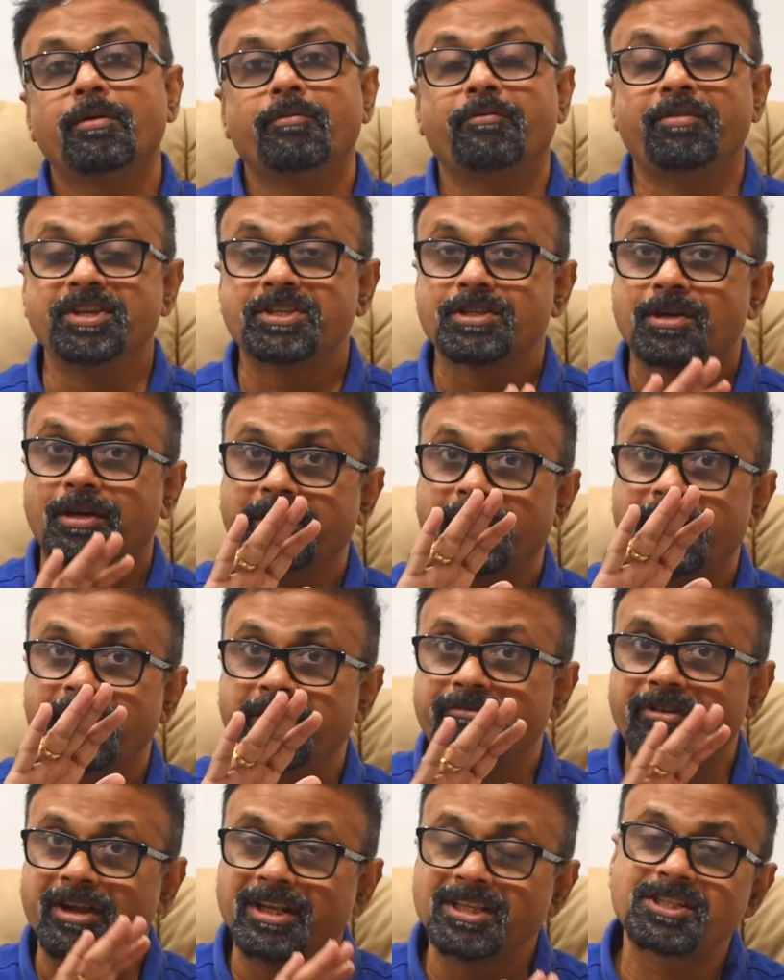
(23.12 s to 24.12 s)
We saw the
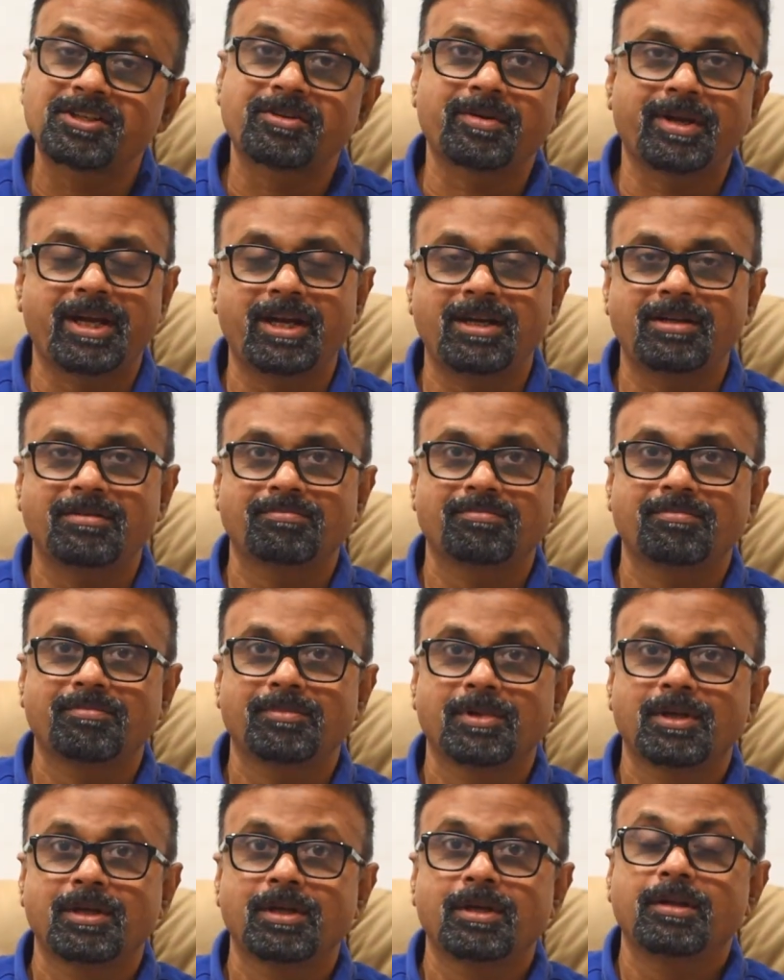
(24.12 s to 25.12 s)
defense trade.
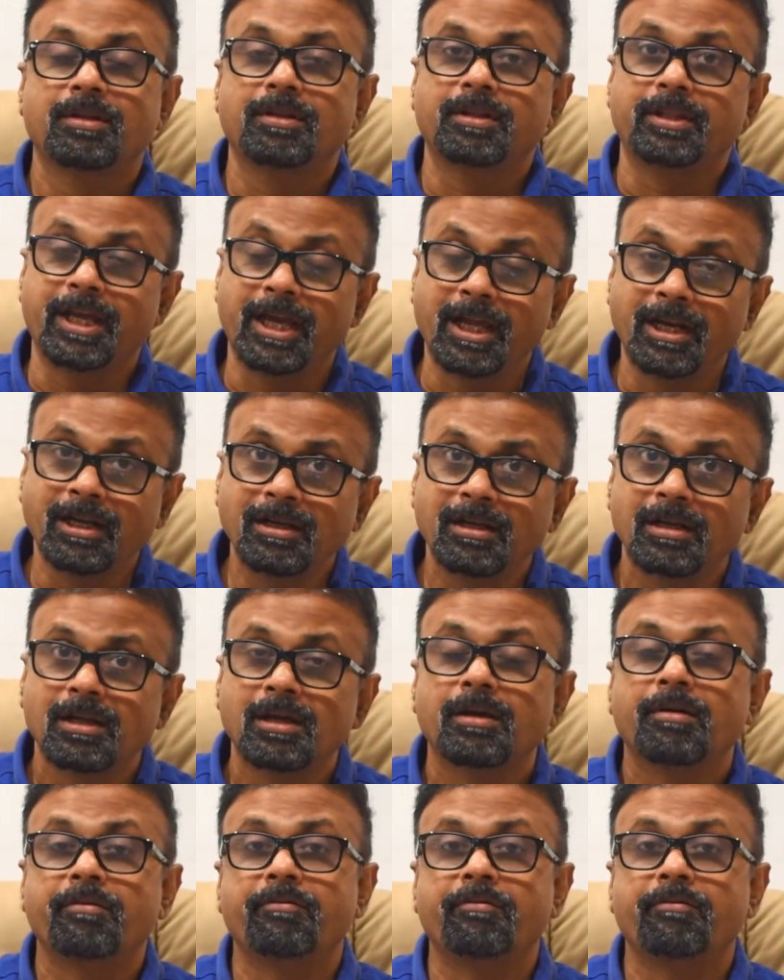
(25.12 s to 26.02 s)
Then